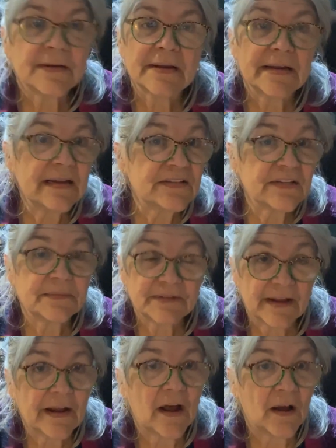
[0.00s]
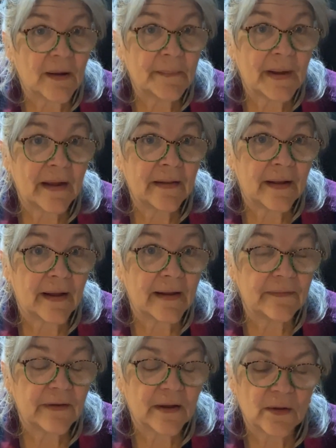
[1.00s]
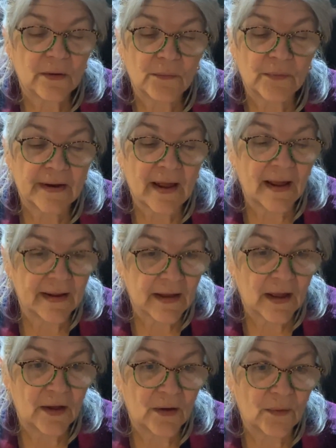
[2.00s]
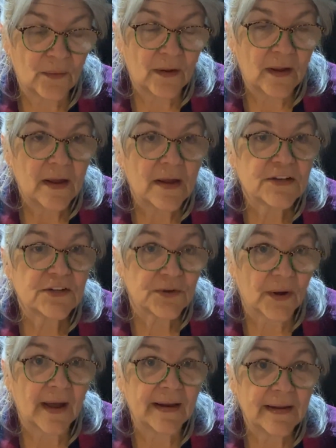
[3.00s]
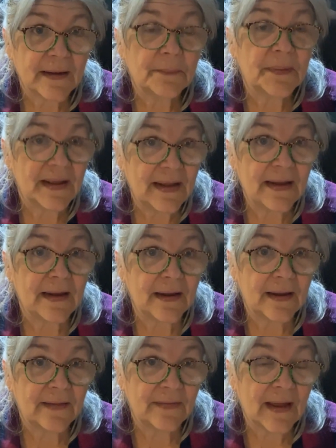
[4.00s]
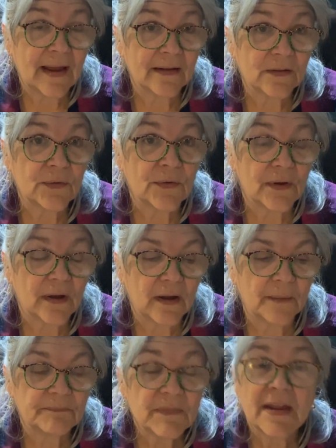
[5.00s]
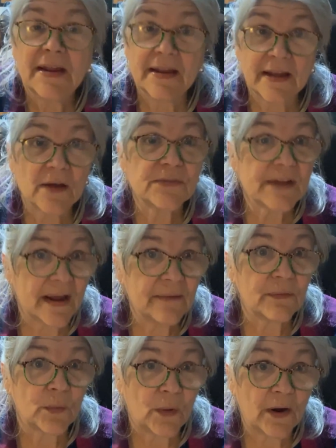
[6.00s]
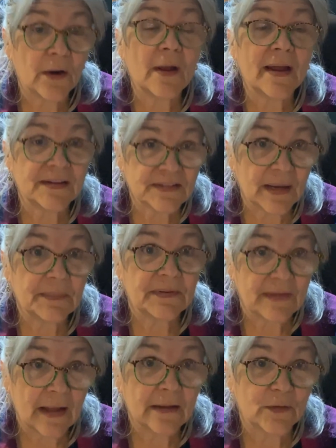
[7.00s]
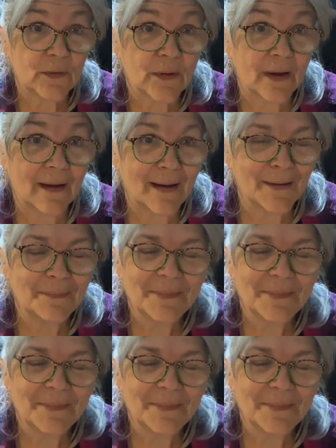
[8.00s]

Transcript: It seems like all my life, when I go to try to get pee in that little cup, it goes everywhere except in that little cup.